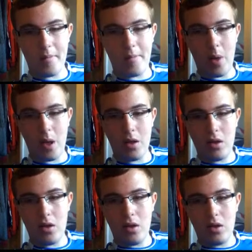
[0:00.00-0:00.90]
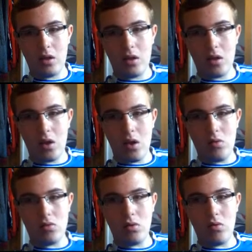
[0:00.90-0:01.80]
but it
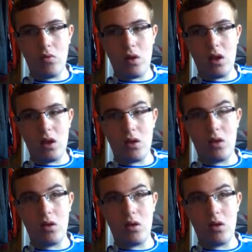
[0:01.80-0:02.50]
was alright.